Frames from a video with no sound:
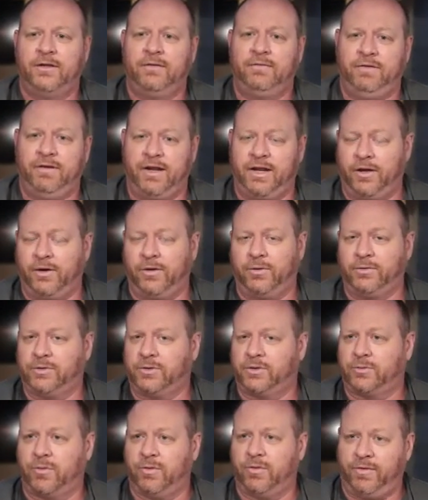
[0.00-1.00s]

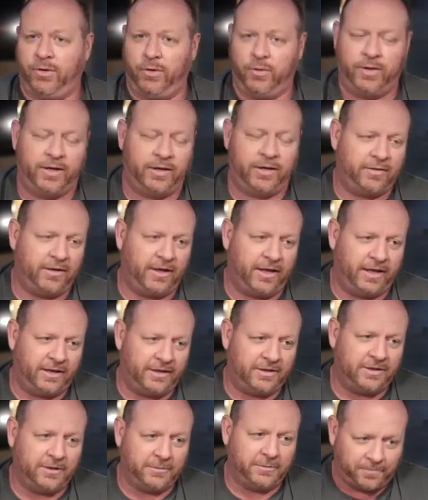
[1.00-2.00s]
videos reviewing
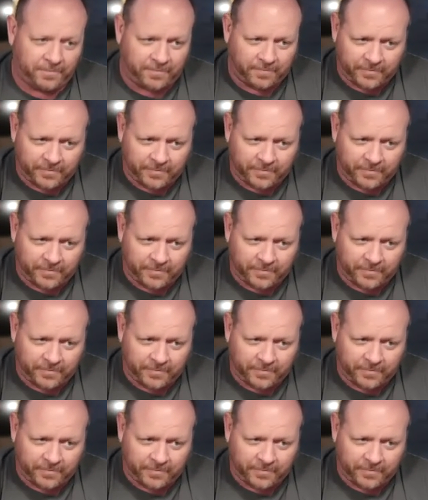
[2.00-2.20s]
things.